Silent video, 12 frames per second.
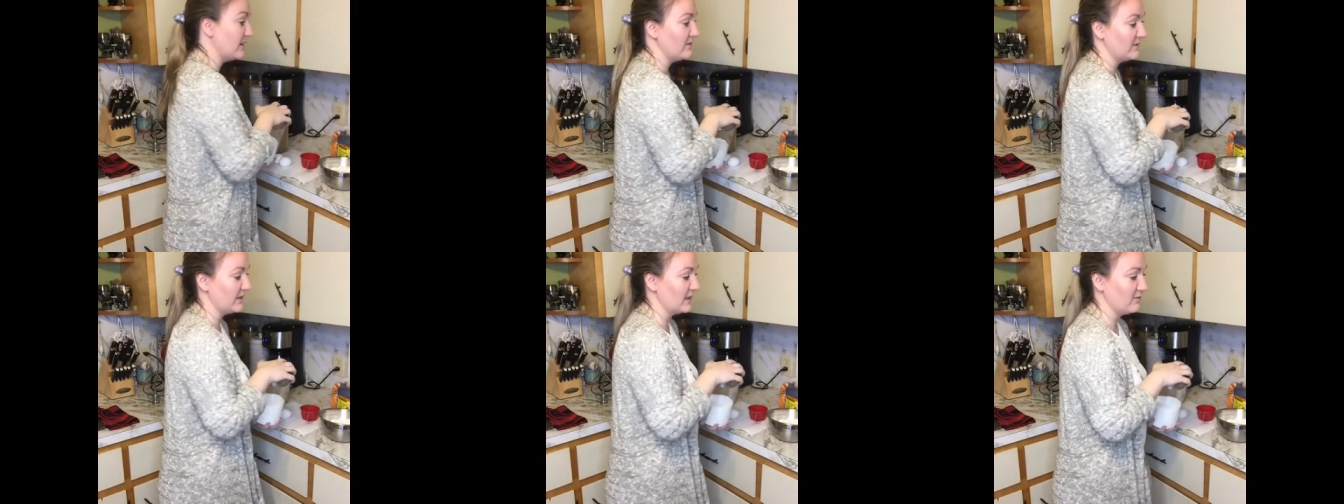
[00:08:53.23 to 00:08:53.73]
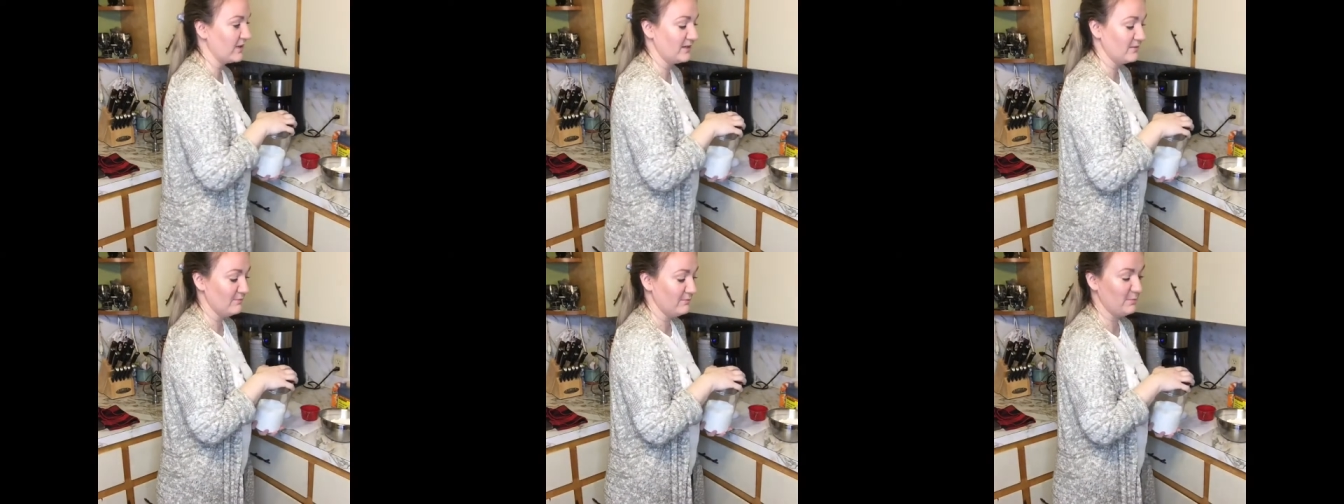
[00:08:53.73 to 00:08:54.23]
of having like
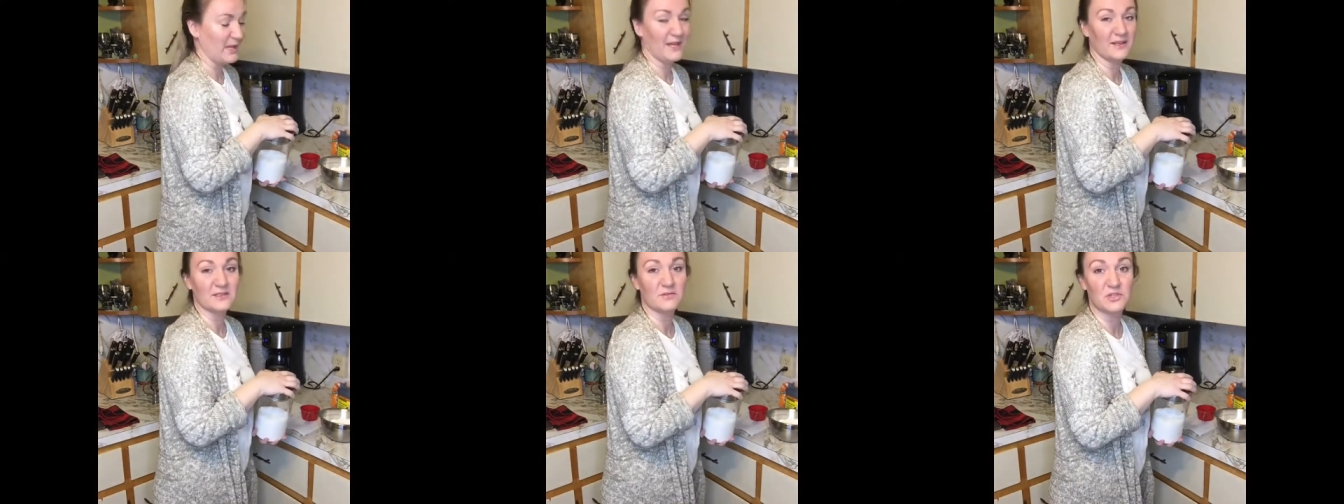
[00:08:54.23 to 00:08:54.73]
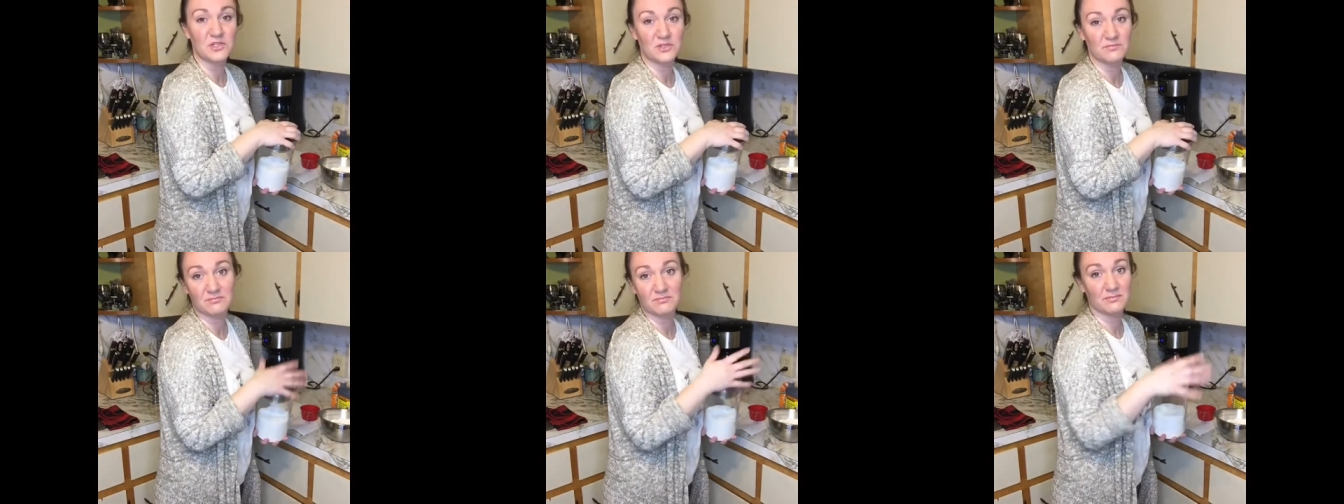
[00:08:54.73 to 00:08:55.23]
random bags of
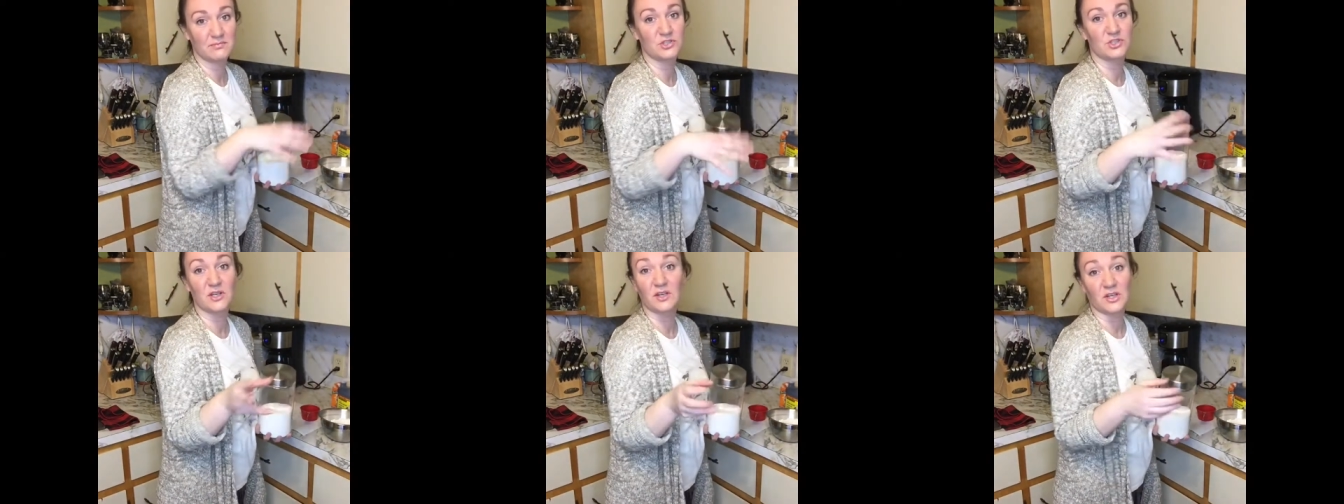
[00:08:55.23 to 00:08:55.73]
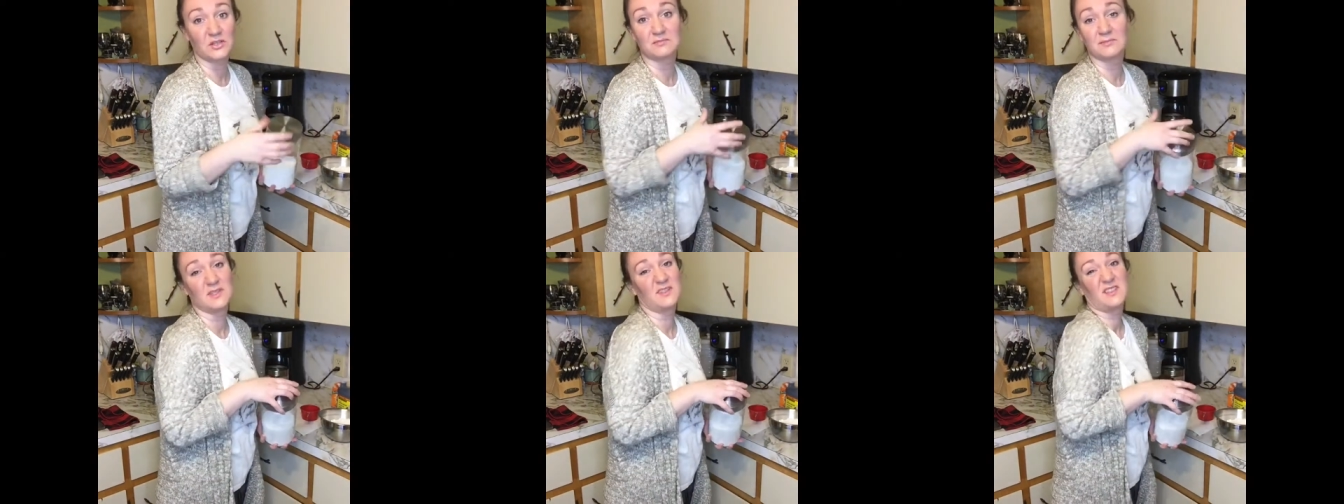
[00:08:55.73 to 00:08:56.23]
sugar
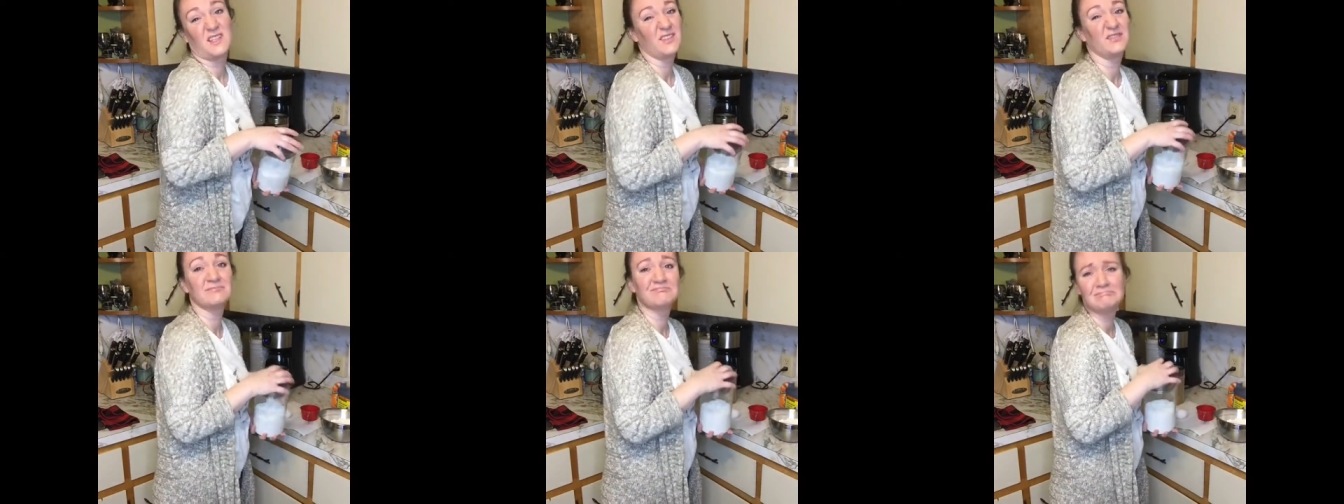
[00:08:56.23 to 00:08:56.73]
and stuff.